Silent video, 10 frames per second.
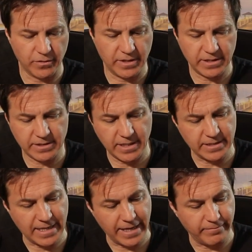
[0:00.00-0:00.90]
this is,
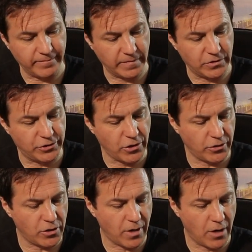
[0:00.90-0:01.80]
and I
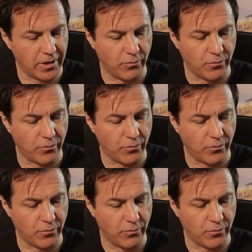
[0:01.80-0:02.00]
don't know how it